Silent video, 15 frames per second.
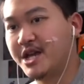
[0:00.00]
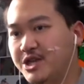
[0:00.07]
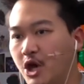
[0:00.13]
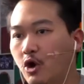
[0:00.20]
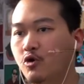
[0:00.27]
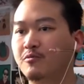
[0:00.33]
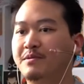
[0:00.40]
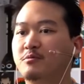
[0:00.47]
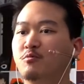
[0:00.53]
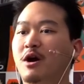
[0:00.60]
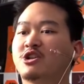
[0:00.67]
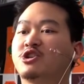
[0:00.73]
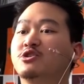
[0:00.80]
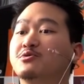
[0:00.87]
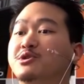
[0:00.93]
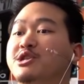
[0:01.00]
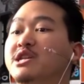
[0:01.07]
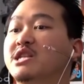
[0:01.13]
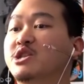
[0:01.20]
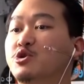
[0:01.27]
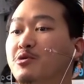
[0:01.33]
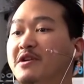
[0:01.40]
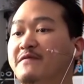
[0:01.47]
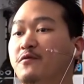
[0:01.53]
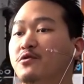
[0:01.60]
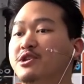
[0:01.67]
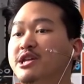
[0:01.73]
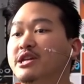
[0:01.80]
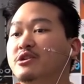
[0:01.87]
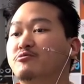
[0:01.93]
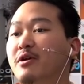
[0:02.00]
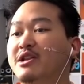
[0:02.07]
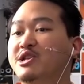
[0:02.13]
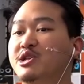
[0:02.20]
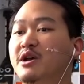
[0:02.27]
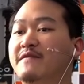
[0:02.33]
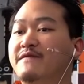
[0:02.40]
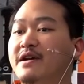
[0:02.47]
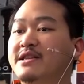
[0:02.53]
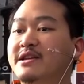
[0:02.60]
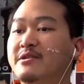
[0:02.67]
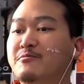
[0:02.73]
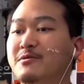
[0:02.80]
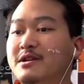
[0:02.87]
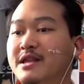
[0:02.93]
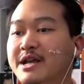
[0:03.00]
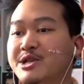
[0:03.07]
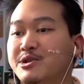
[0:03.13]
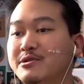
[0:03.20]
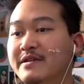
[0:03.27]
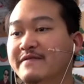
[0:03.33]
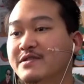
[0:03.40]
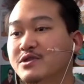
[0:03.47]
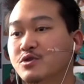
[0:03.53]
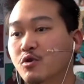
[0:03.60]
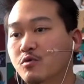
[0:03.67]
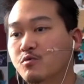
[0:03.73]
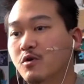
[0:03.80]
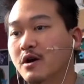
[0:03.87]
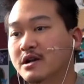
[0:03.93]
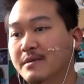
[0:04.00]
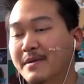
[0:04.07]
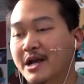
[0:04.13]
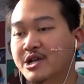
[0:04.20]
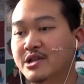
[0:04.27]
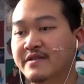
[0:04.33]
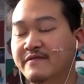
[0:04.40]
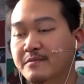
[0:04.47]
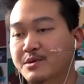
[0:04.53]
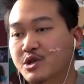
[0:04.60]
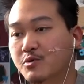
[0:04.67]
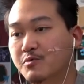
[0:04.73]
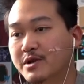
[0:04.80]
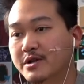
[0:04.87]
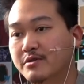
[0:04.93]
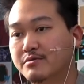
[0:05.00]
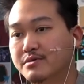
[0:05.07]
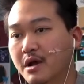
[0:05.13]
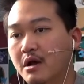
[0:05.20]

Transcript: Yo, been watching you since 2014. Great stuff. I didn't realize you live in Norwalk. I'm actually from Cerritos.